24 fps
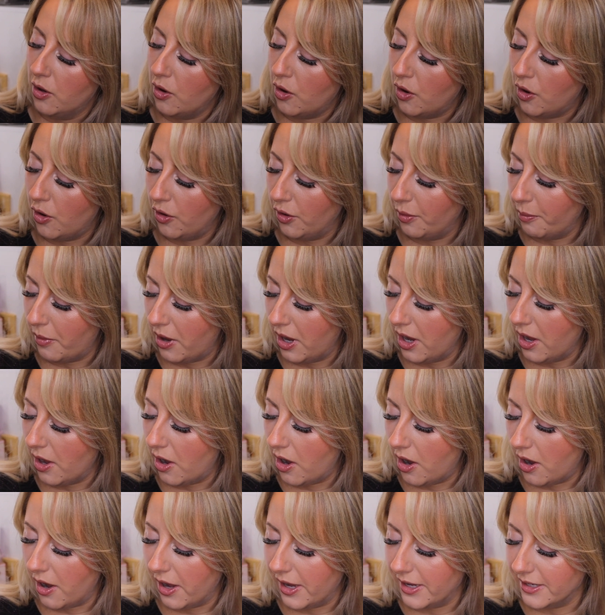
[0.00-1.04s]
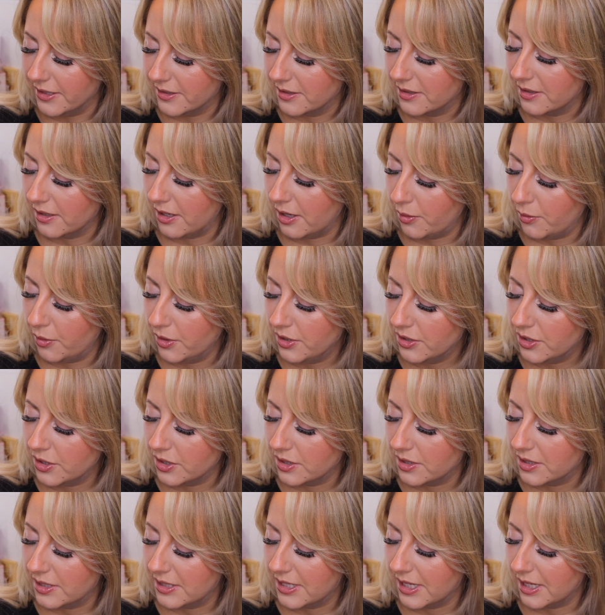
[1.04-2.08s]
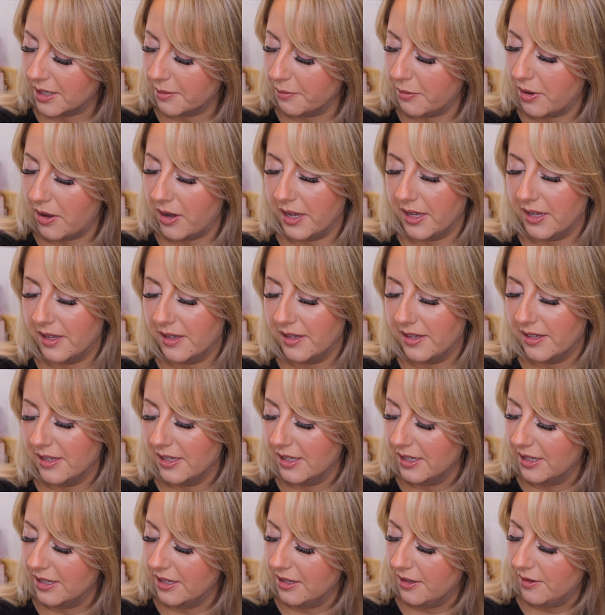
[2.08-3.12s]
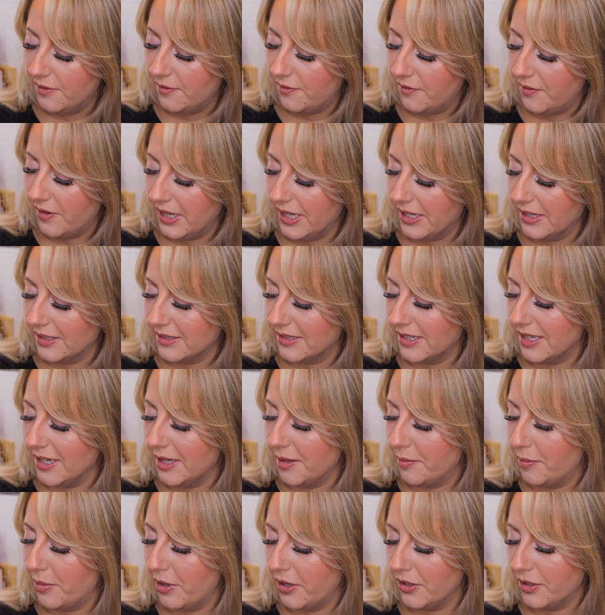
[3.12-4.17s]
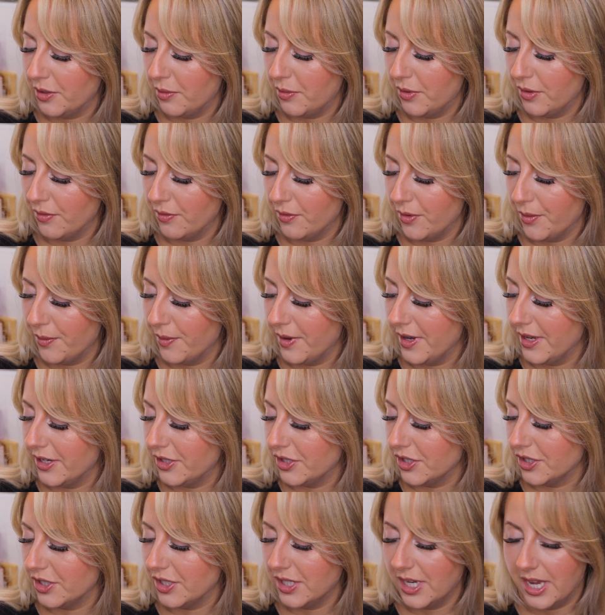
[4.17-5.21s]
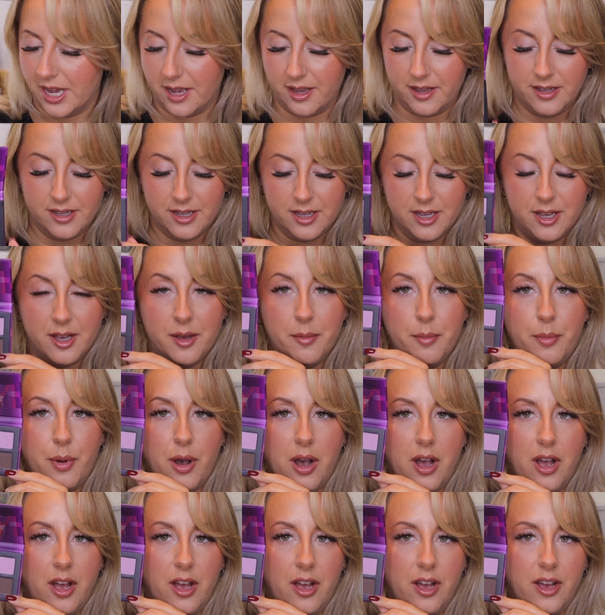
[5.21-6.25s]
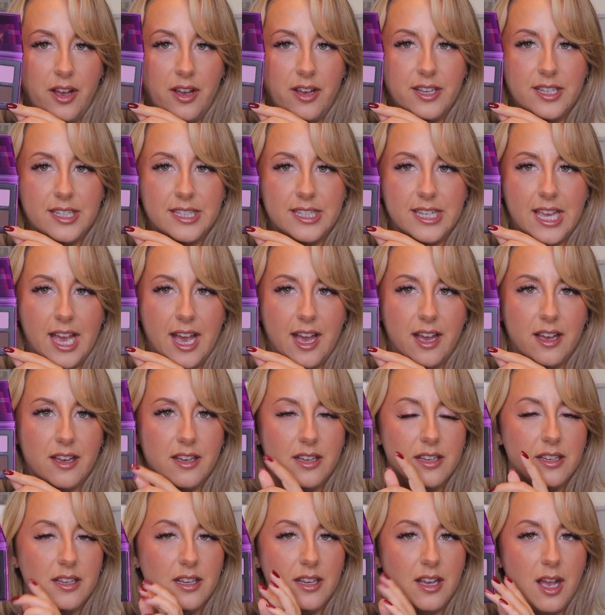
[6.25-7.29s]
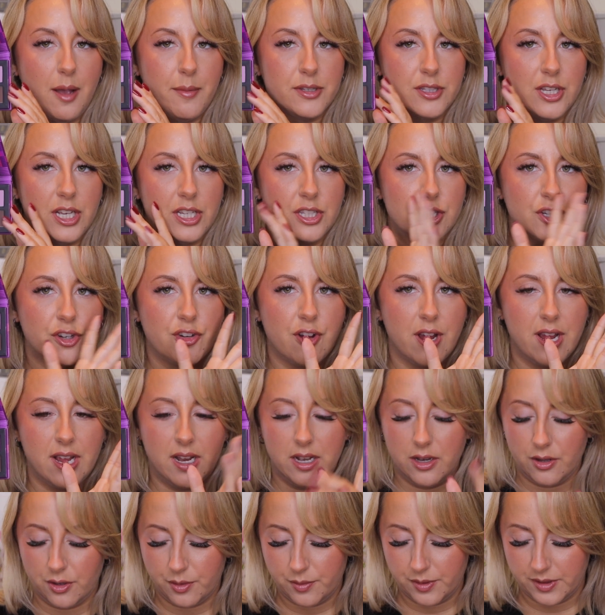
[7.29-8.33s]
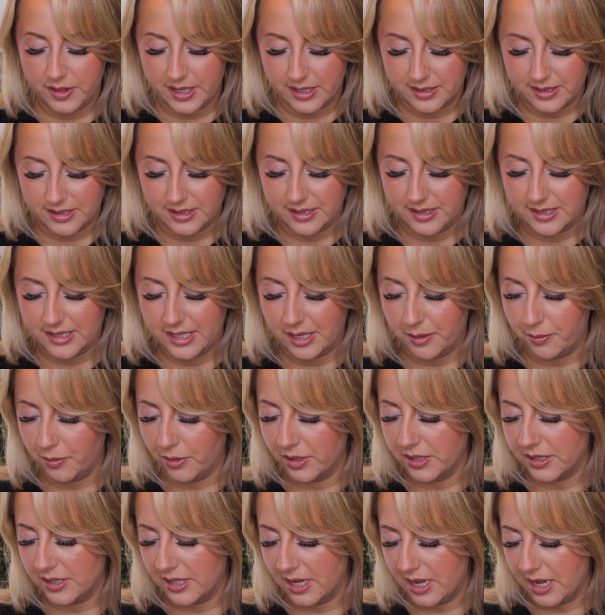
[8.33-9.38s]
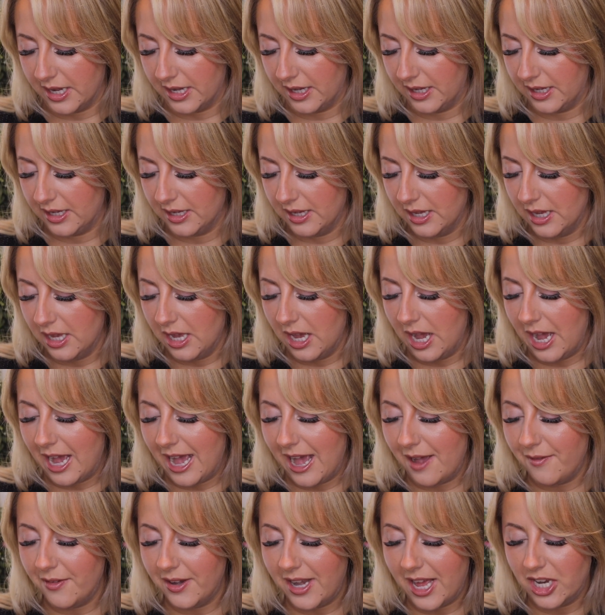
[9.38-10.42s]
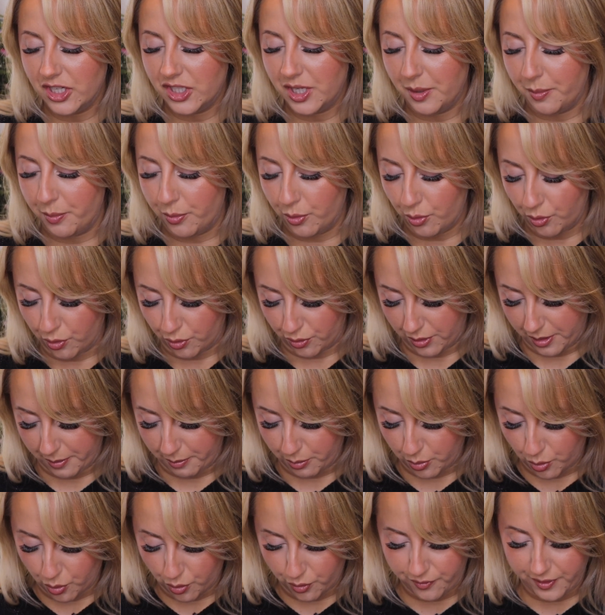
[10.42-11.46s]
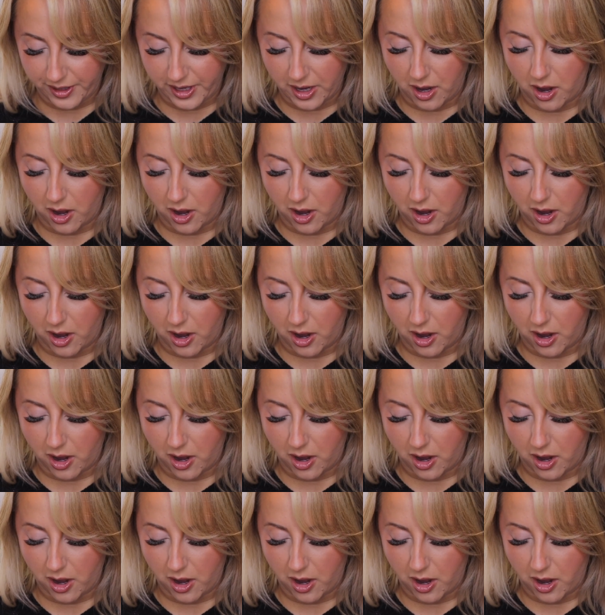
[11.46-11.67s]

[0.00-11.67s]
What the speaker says: on my eyes. I want to just stick my fingers in it, but I don't want to ruin it just yet. But yeah, I'm excited to create a look with this and see what it's like. I haven't actually bought a Morphe